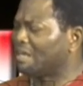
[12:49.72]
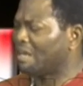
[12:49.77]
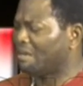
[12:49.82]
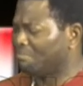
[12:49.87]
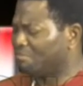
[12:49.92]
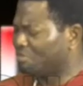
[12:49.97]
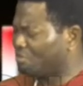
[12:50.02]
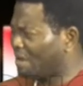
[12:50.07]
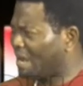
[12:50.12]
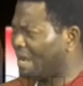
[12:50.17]

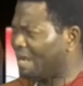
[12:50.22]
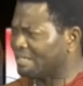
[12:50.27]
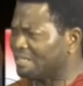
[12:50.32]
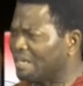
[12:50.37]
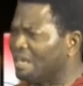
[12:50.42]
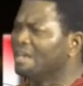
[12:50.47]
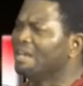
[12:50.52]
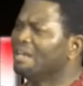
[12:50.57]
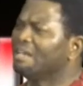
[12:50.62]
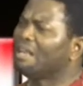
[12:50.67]
trials.
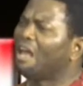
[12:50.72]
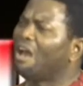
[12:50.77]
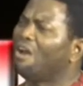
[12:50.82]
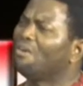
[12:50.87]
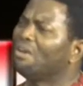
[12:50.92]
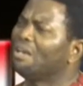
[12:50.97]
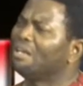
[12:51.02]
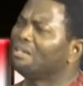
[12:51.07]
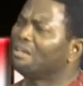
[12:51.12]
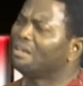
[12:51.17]
Now,
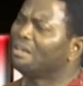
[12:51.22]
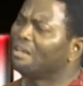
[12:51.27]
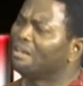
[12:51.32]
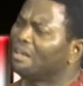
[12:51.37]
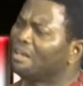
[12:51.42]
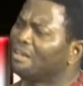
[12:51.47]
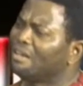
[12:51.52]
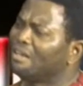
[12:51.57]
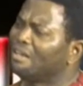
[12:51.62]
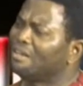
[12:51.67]

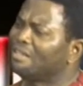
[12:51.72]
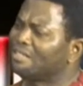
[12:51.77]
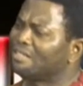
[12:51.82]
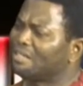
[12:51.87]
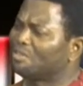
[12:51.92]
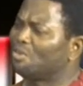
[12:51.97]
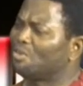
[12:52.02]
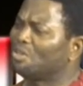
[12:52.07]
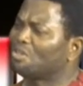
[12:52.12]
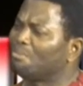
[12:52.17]
in a
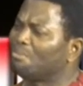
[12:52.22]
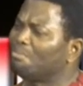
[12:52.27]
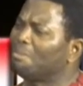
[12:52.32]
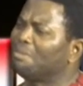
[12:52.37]
situation